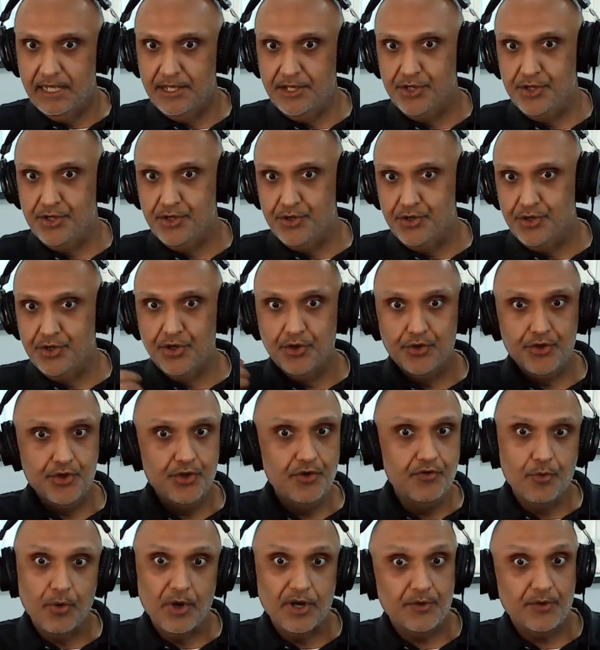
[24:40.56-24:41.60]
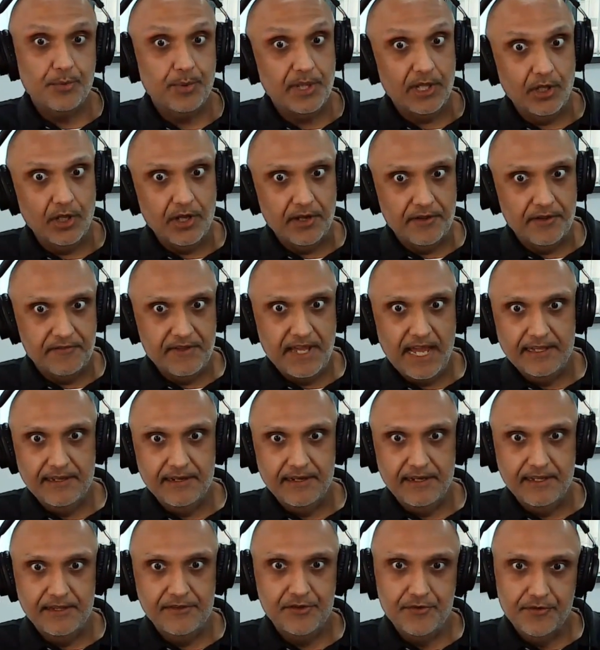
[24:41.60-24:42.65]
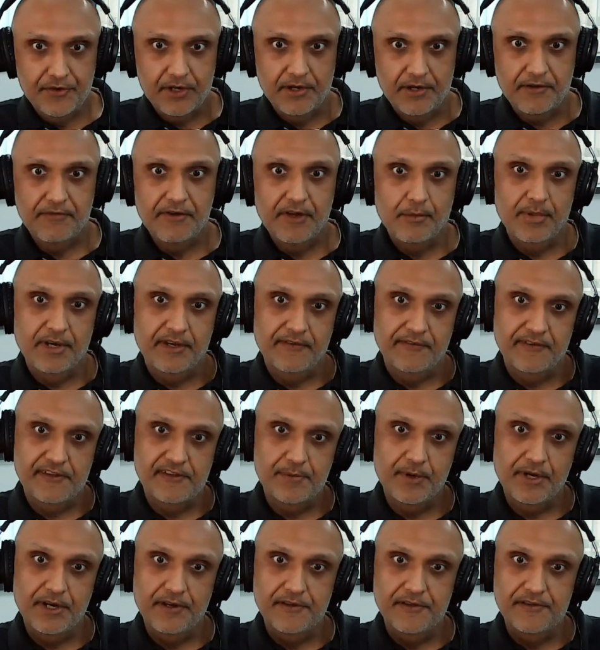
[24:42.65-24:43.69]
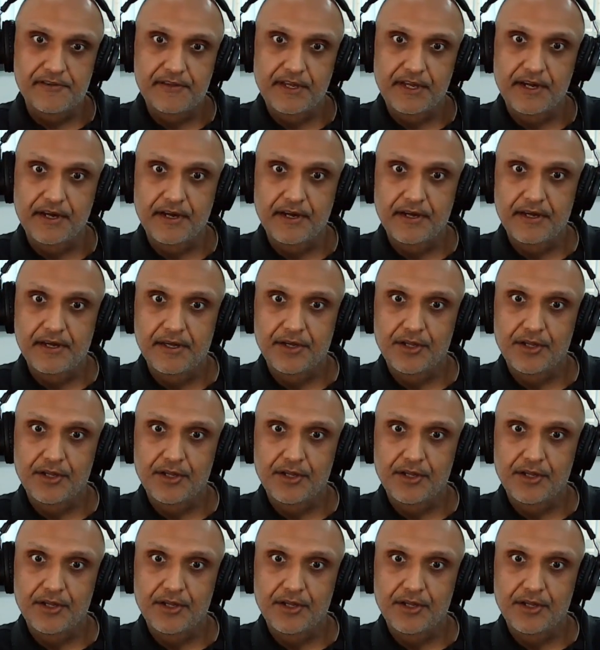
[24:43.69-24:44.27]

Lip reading: you've worked with a lot of candidates. You've got a fair bit of experience here.